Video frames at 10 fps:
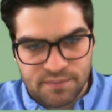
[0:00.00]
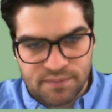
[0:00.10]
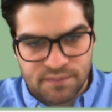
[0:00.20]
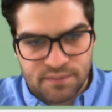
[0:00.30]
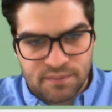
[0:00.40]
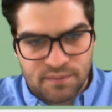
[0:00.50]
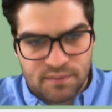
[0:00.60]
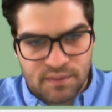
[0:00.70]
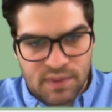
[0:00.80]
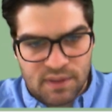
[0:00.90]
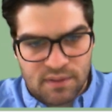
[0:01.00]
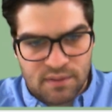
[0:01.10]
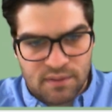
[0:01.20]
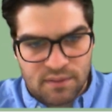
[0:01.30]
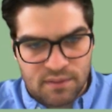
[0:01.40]

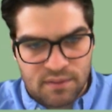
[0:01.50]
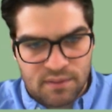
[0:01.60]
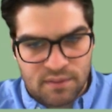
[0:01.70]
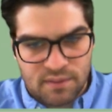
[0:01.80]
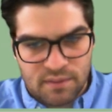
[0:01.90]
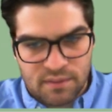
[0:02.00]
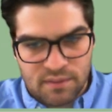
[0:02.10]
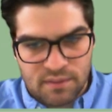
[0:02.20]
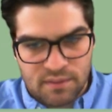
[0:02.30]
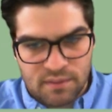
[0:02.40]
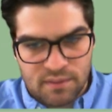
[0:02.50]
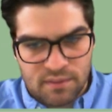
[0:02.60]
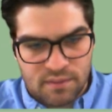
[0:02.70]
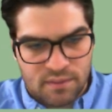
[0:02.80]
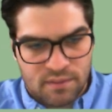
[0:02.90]

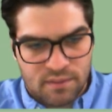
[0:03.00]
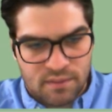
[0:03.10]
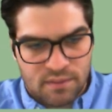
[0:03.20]
(no one is talking)